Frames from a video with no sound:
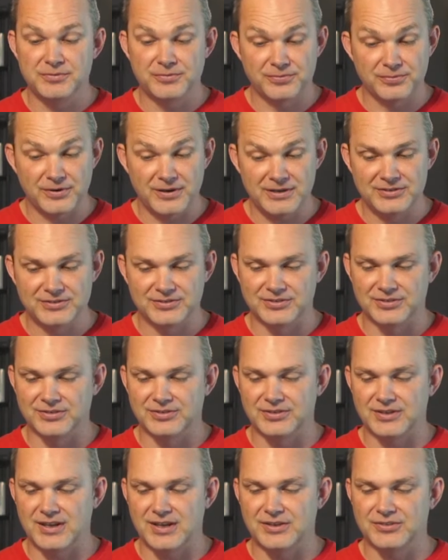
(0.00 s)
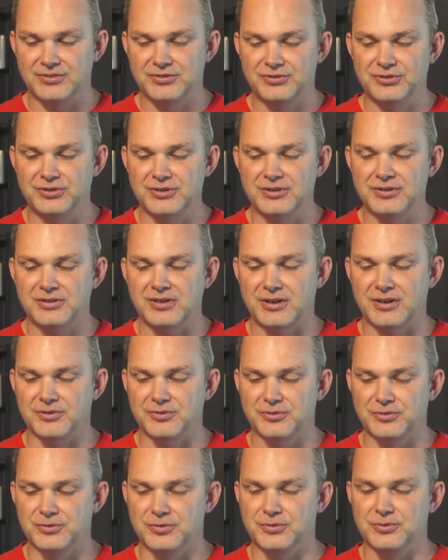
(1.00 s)
phrases as the
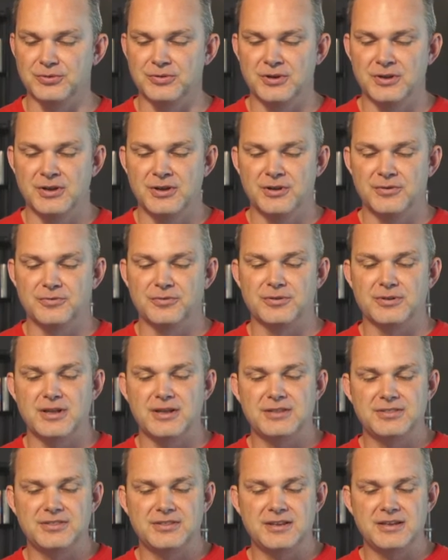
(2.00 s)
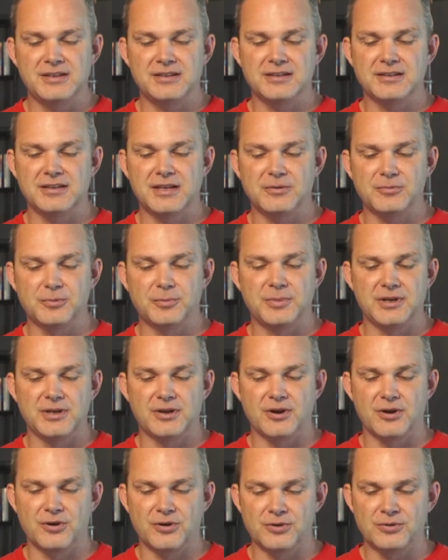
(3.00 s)
Gentiles do, for they think that they will be
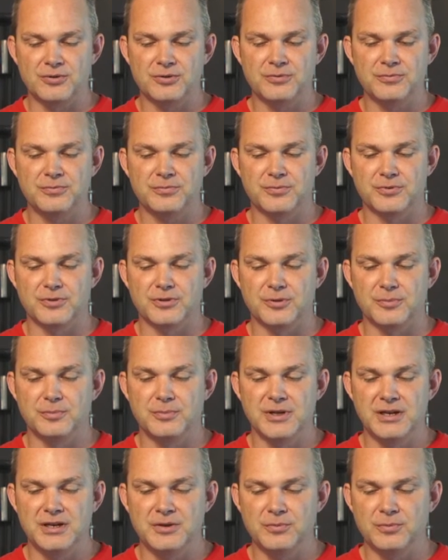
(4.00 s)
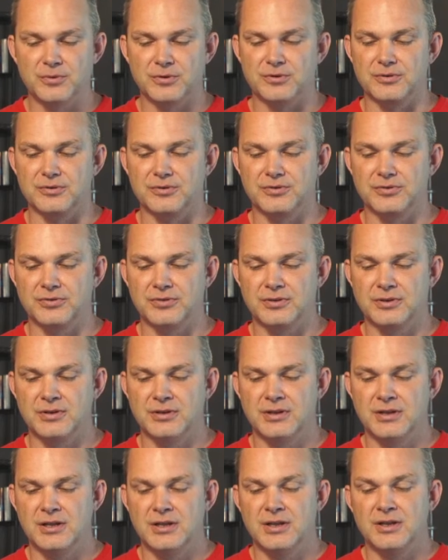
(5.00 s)
heard for their many words.
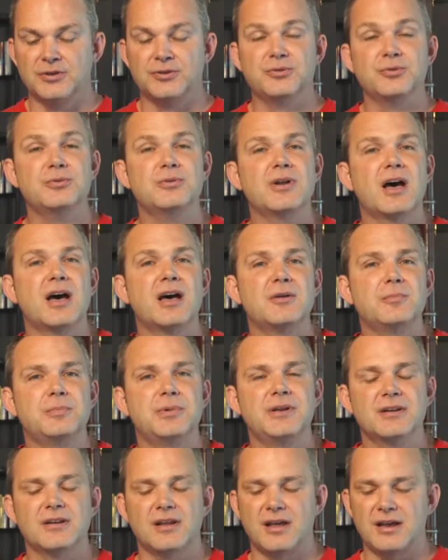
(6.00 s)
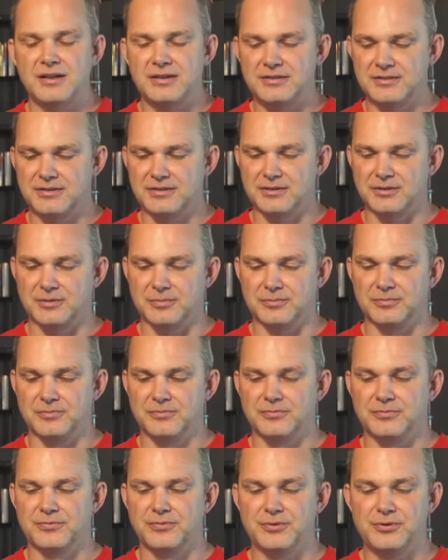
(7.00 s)
Do not be like them,
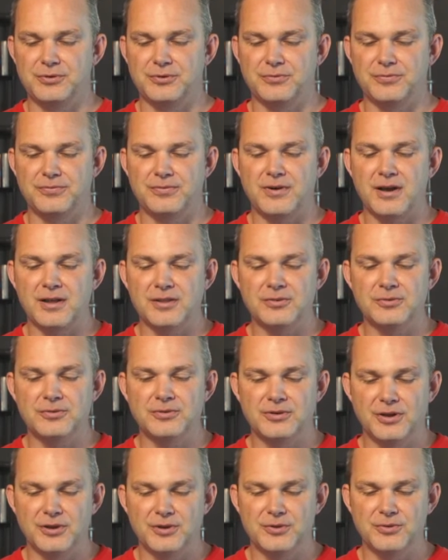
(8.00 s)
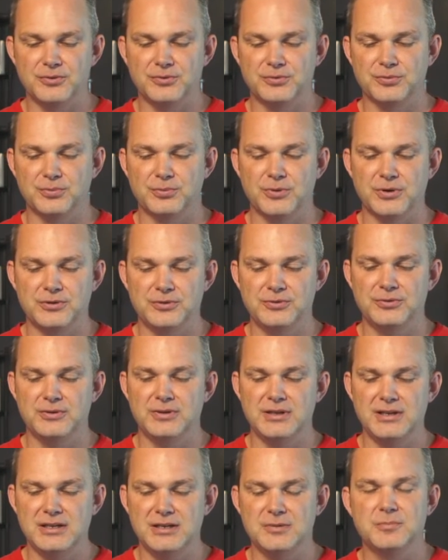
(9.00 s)
for your Father knows what you
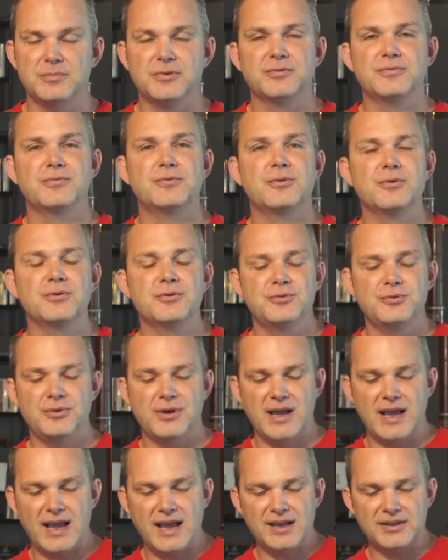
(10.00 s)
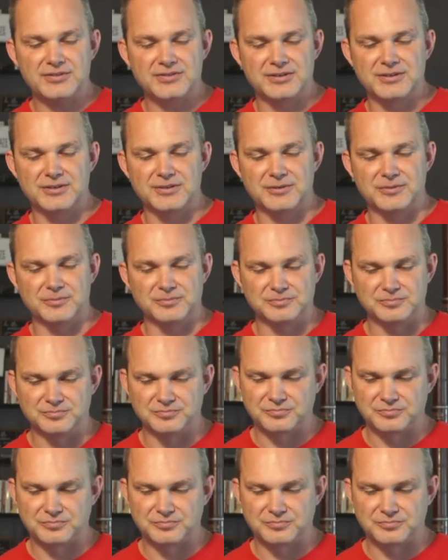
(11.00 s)
need before you ask Him.